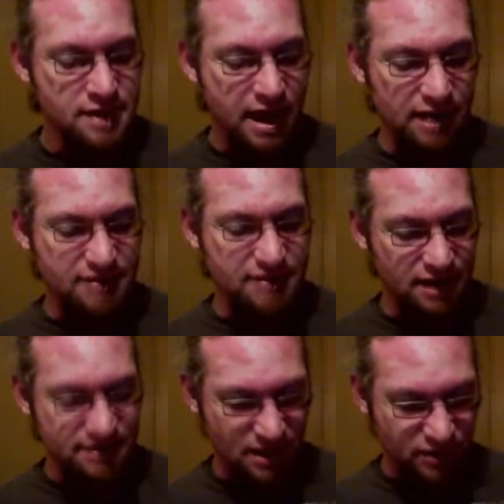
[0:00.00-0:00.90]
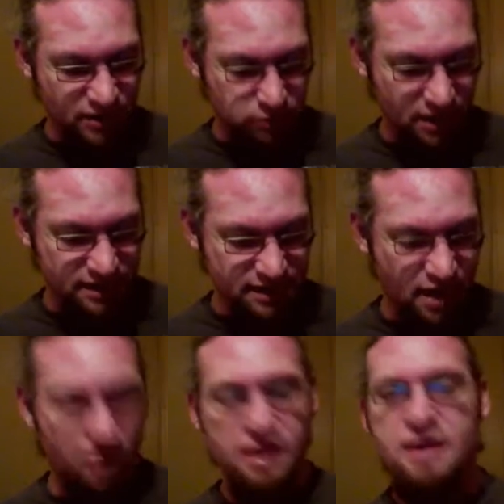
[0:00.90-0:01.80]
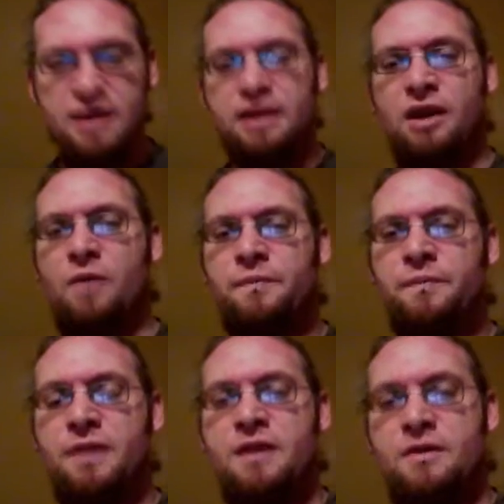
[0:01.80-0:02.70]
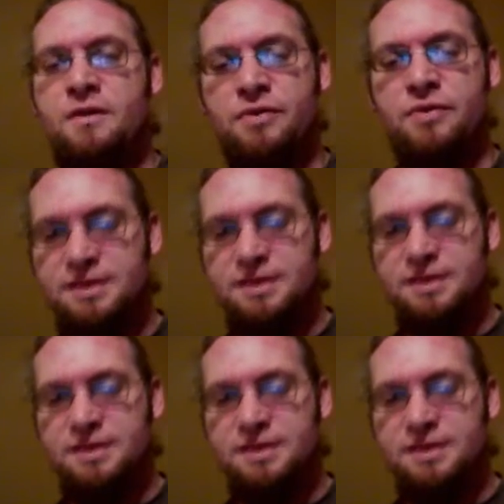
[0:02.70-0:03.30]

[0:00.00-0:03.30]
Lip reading: And let's kind of see how this plays out. This